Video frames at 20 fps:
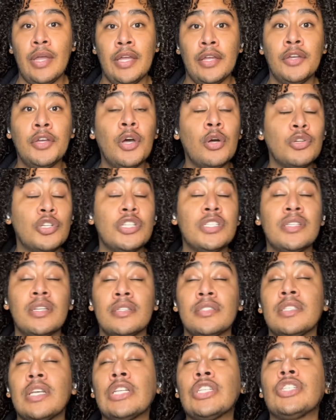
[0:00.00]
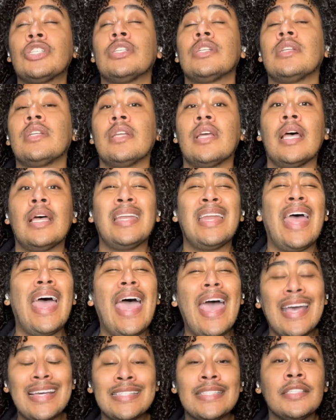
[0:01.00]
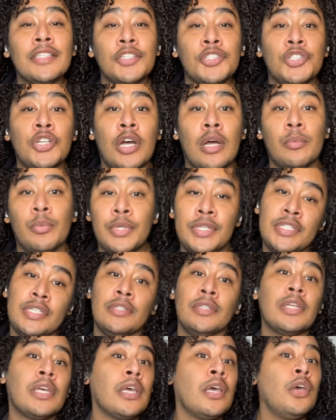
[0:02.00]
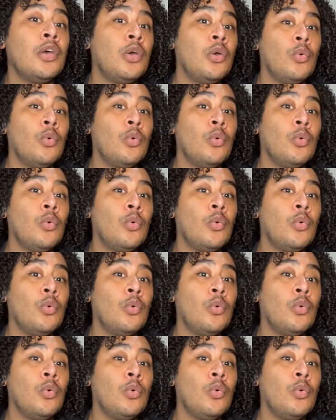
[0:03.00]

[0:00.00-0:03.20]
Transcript: and Coach has done such an excellent job recently